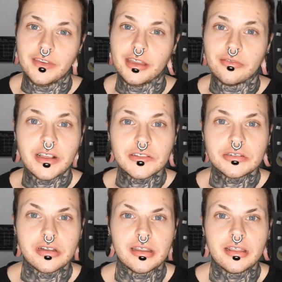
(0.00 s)
vegan
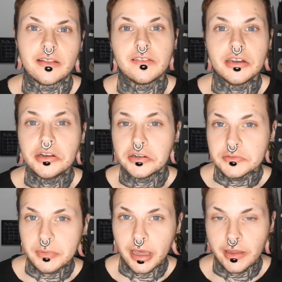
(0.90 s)
restaurant that's
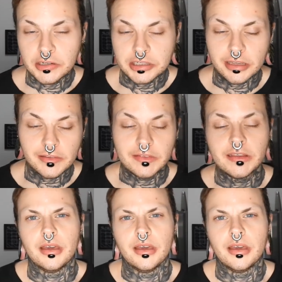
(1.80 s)
nearish by us.